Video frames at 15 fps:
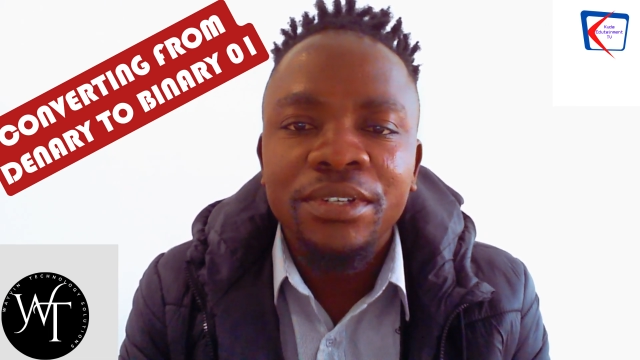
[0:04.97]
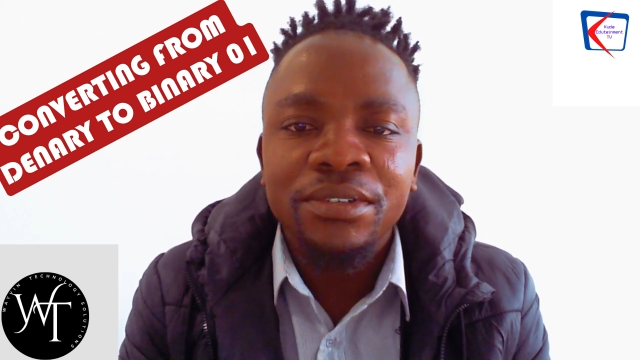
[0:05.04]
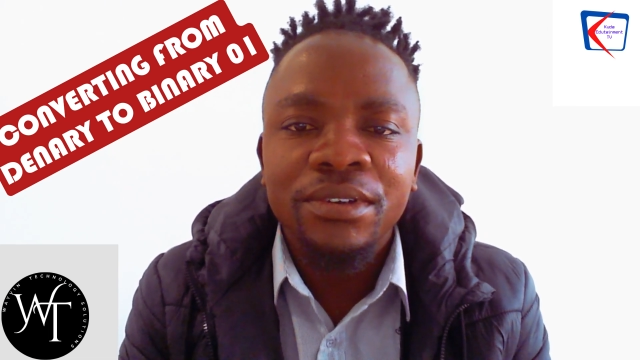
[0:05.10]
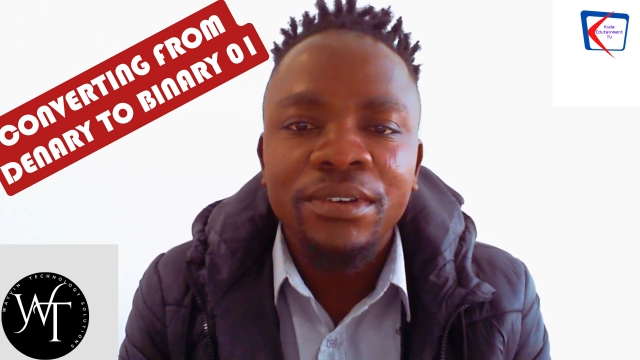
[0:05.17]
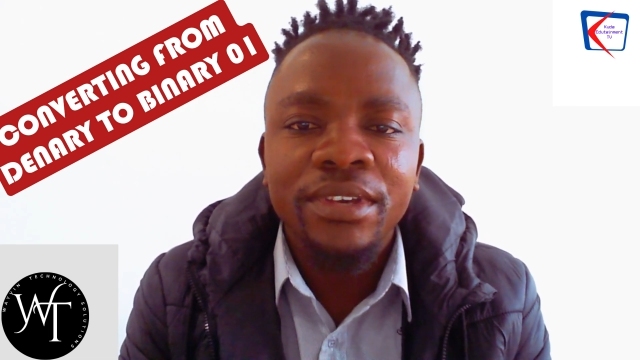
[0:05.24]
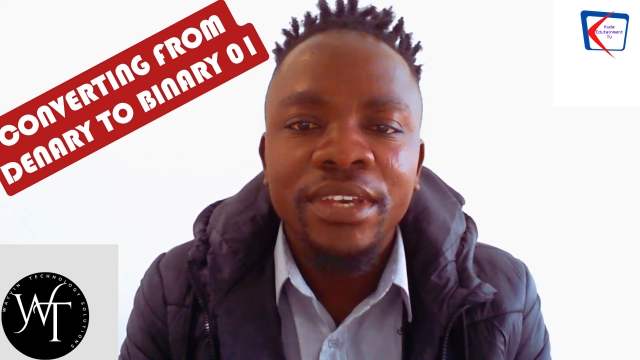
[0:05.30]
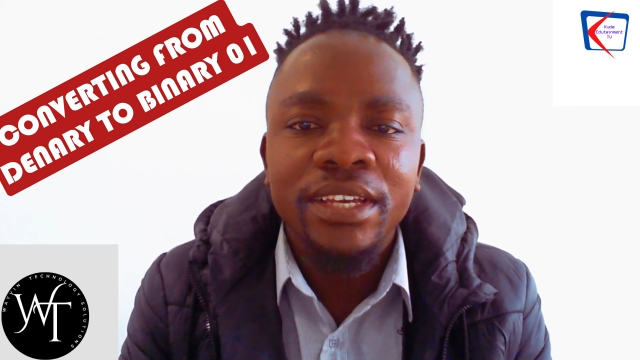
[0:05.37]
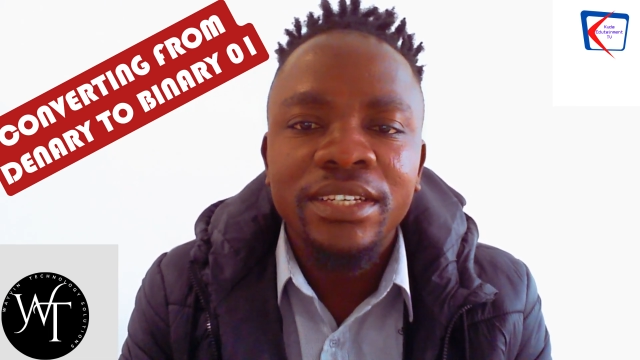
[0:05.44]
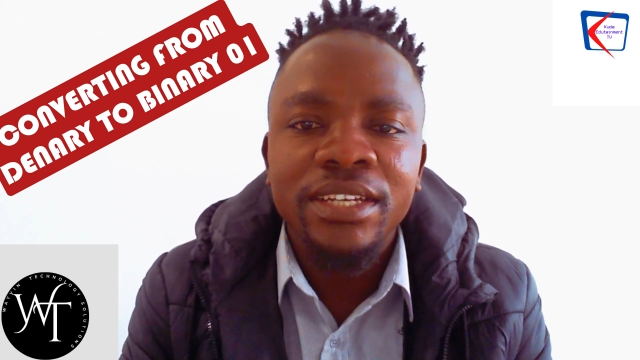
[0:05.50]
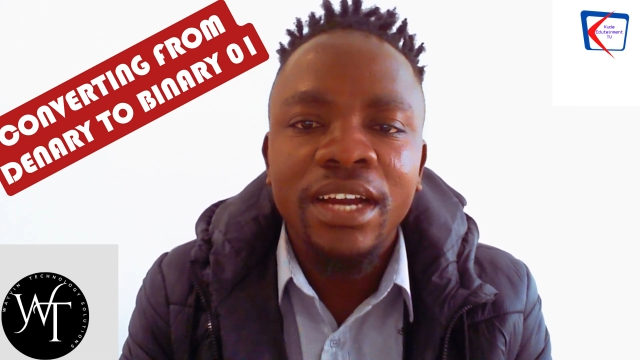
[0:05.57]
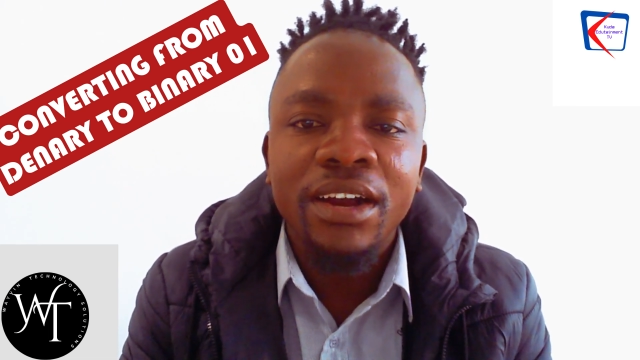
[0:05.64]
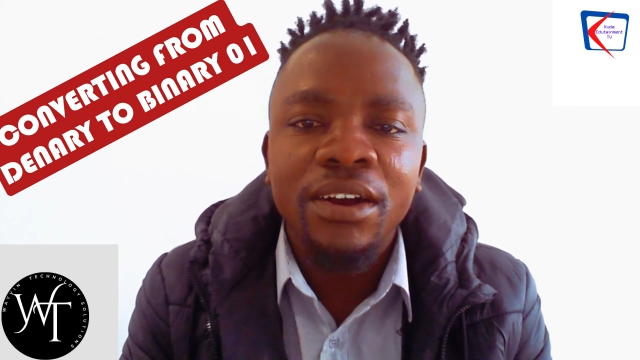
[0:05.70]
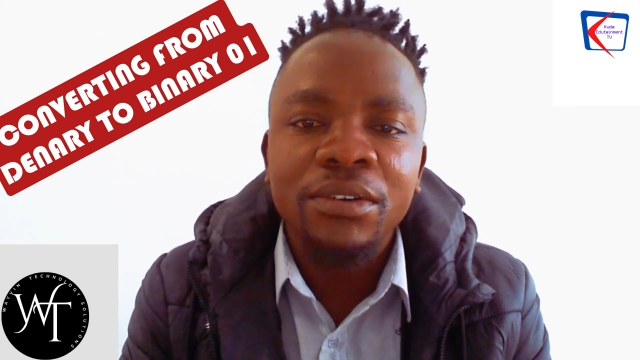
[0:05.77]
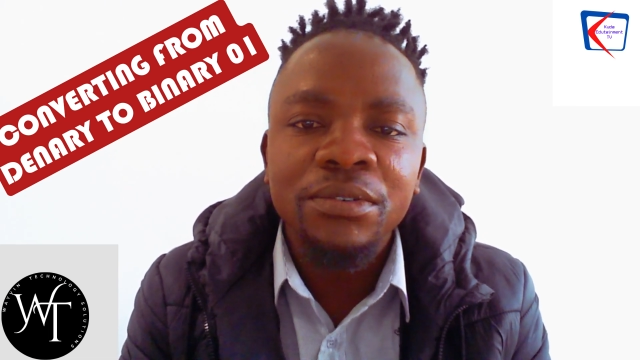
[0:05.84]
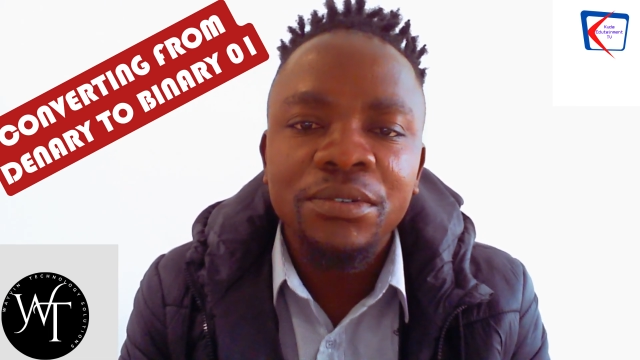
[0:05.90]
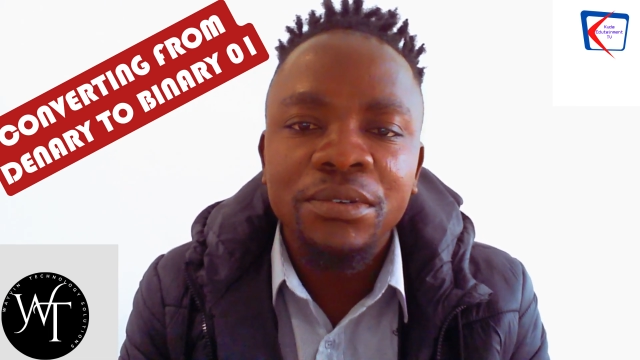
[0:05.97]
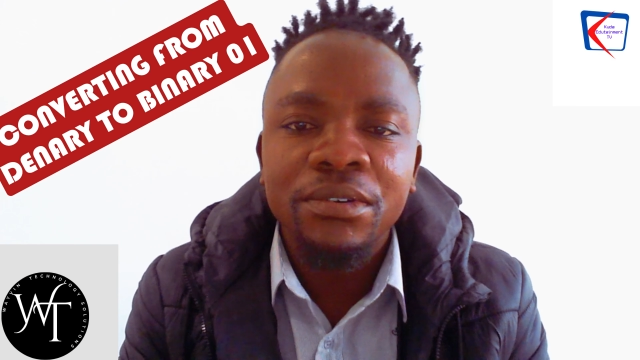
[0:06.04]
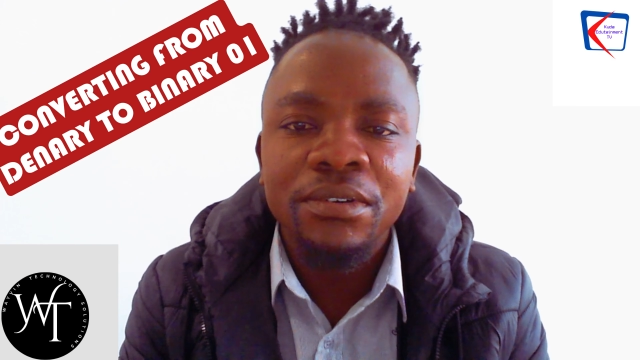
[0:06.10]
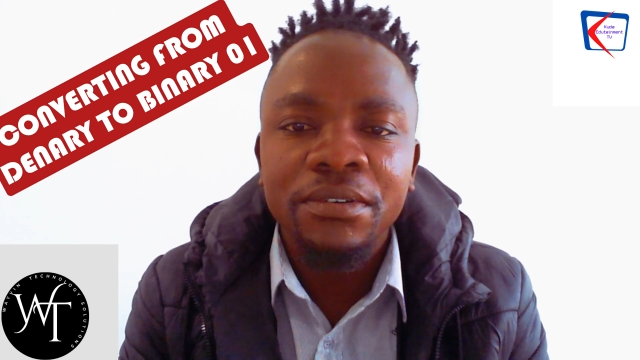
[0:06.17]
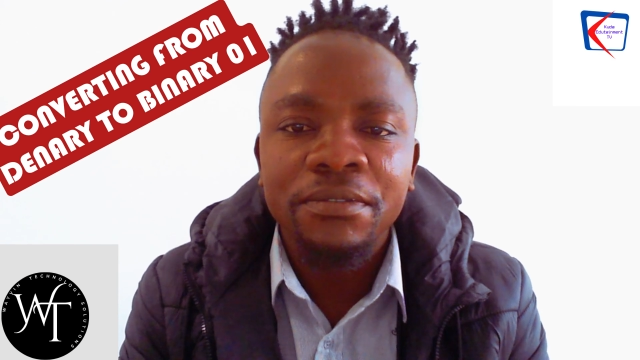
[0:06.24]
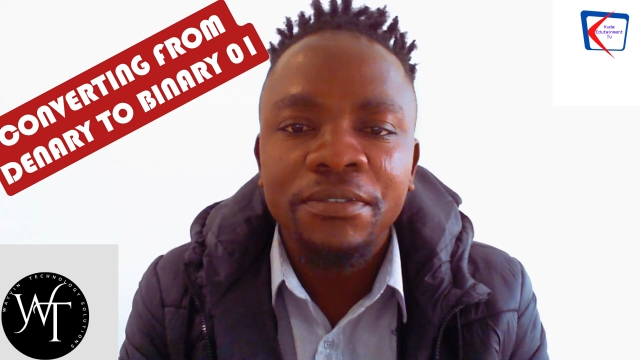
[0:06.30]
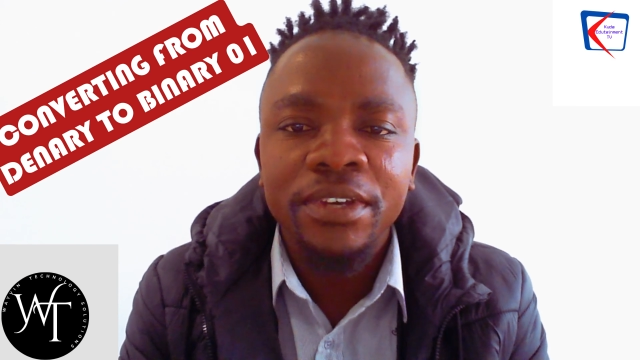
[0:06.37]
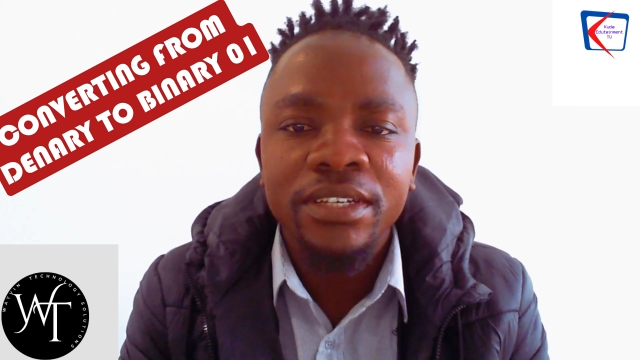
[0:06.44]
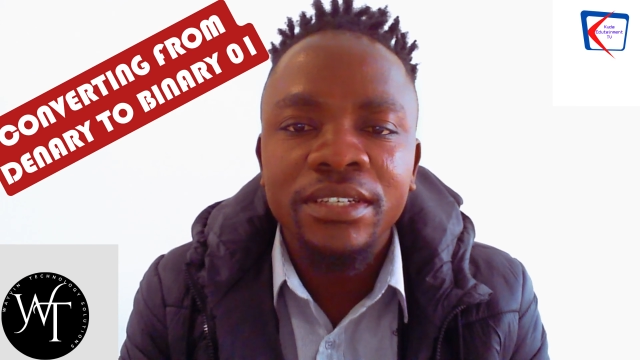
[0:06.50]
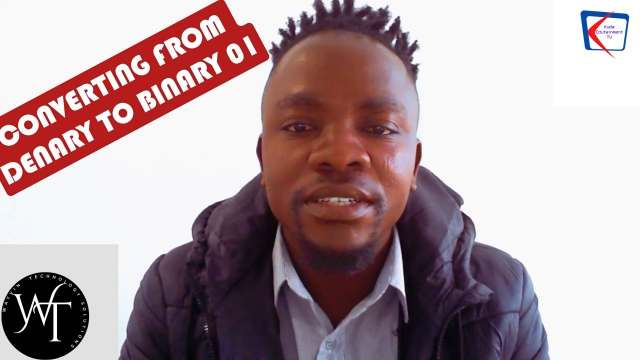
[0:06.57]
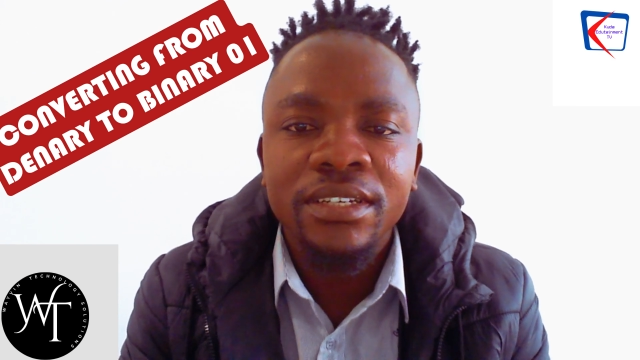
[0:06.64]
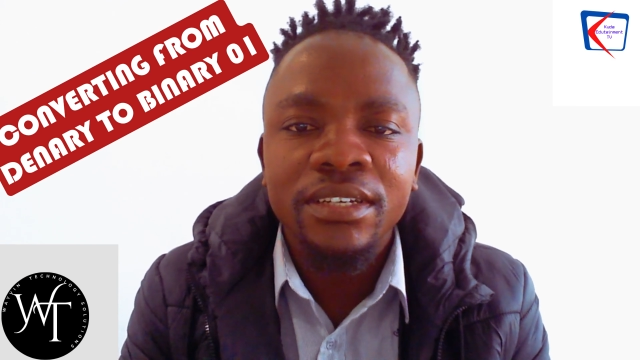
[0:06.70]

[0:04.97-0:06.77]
to look at how to convert